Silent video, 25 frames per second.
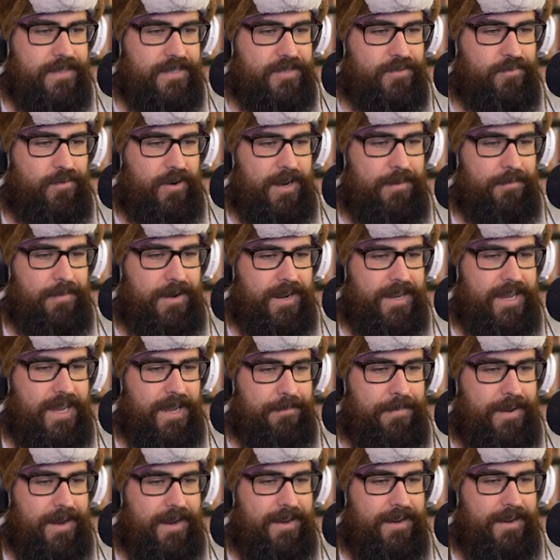That's right,
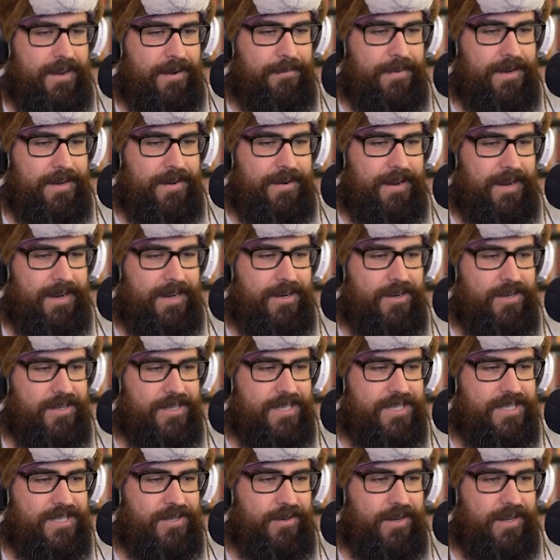Maki. I'm not. I'm not here
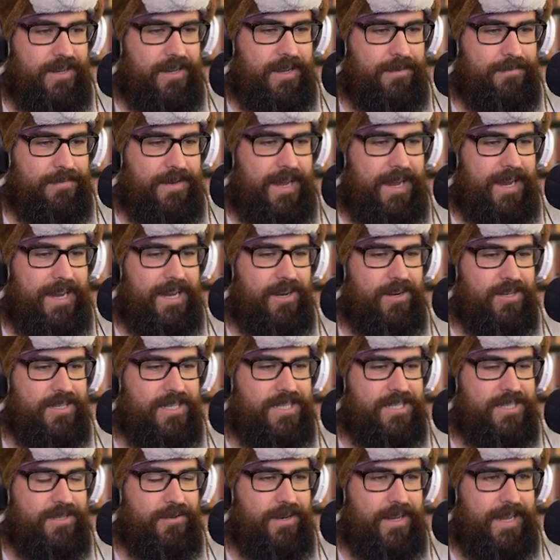as a student. I'm not here as
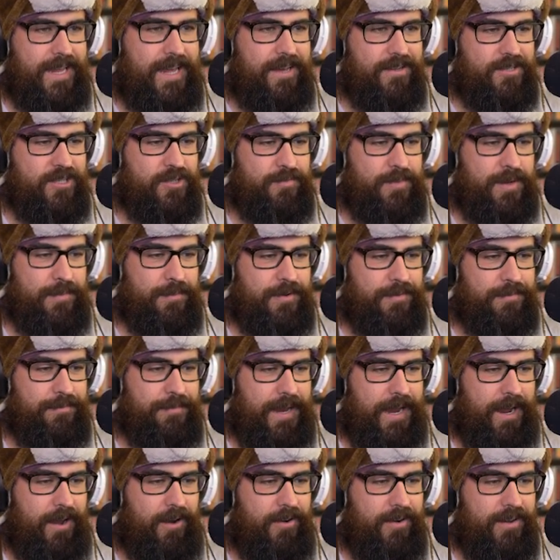a student council member.
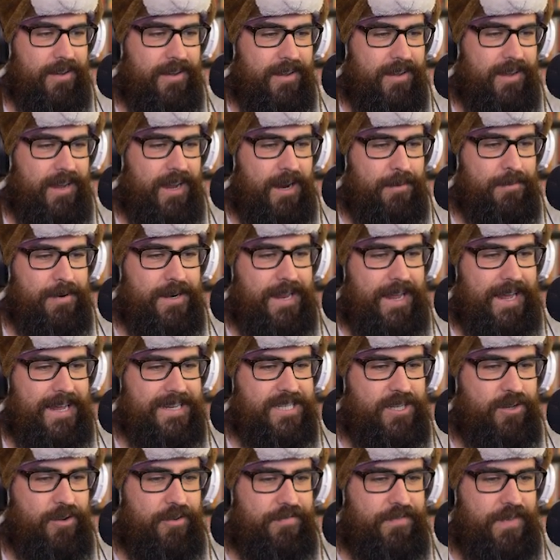Meow. I'm here to
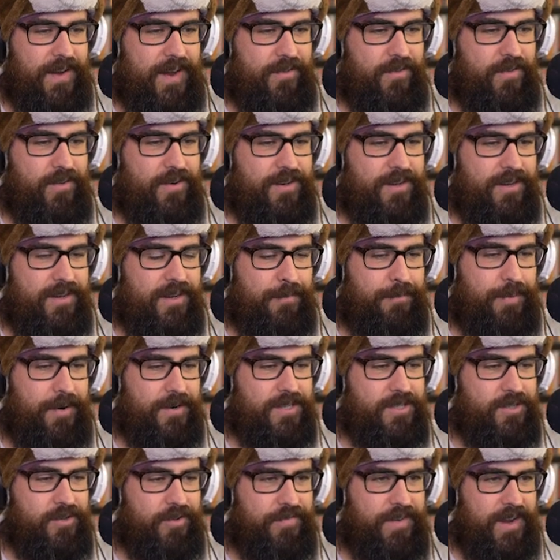ask you a favor, a
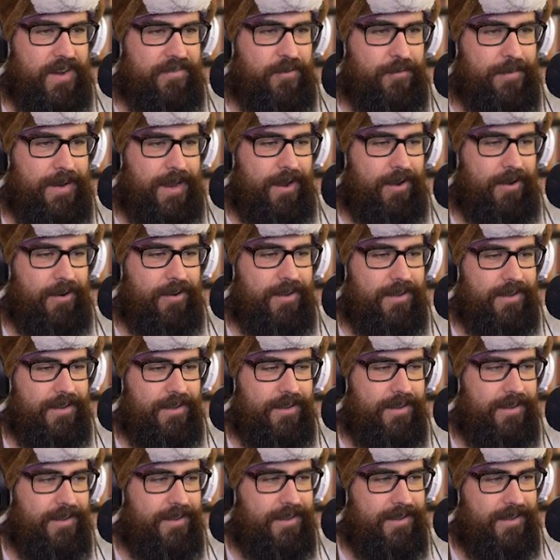personal favor, Meow.
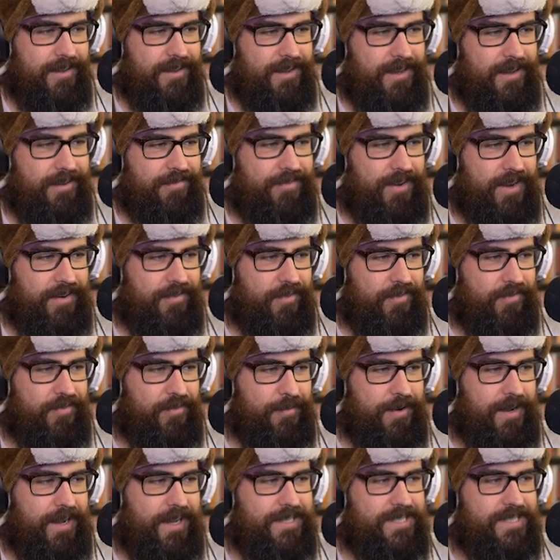Uh, um, a favor
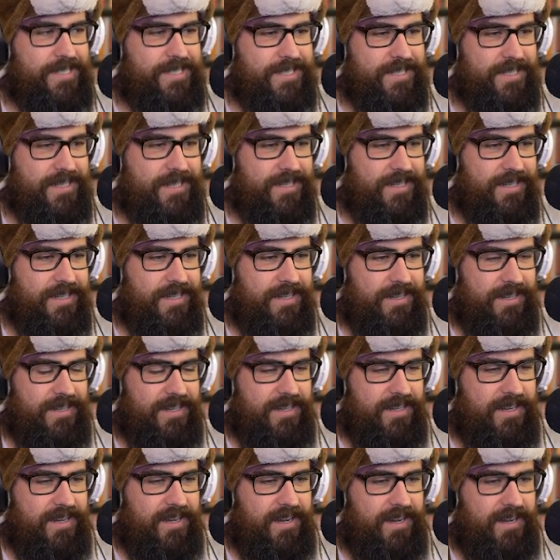from us? Hey.
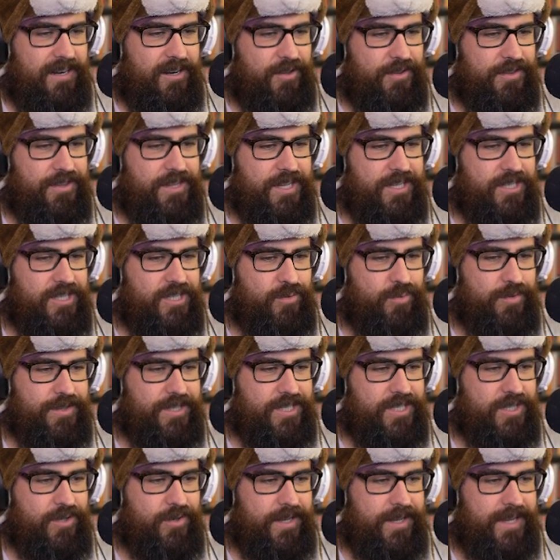I don't think she's with
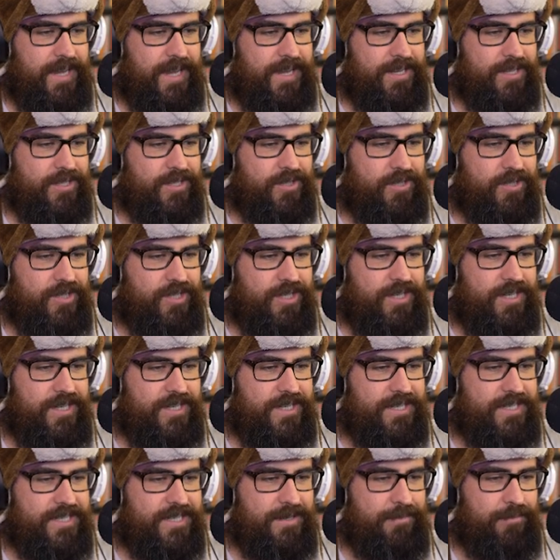the student council. She
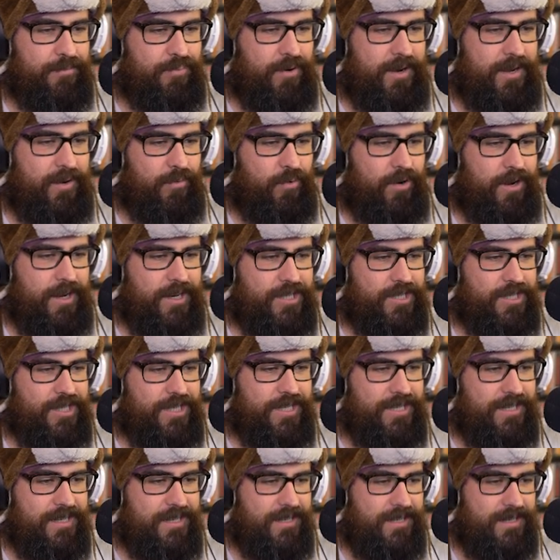doesn't seem
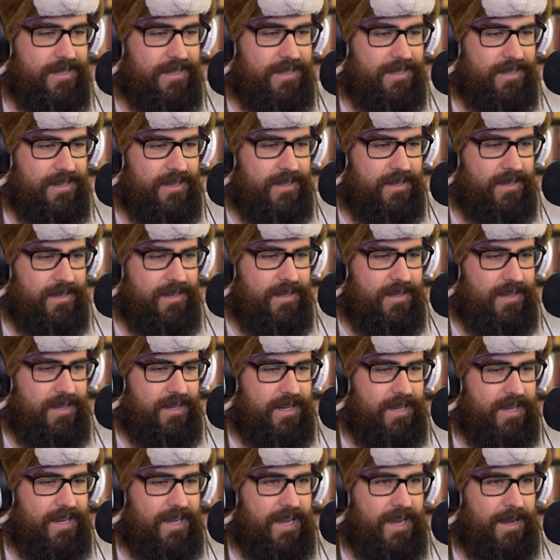brainwashed. Um,
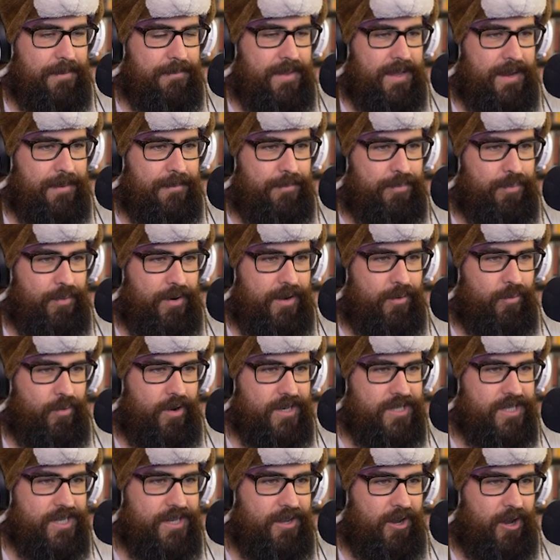yeah, I'm not
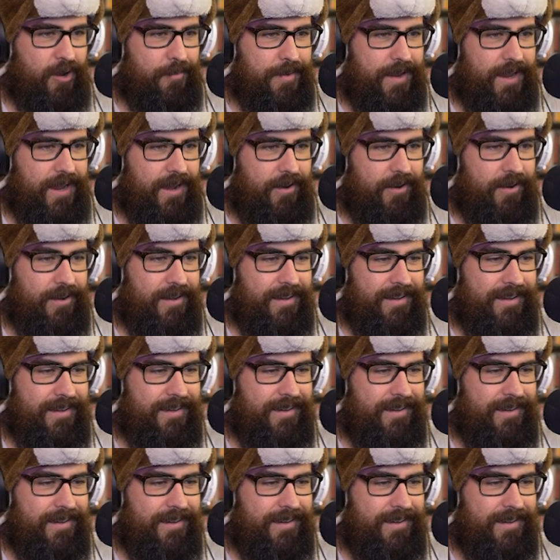brainwashed at all, Meow.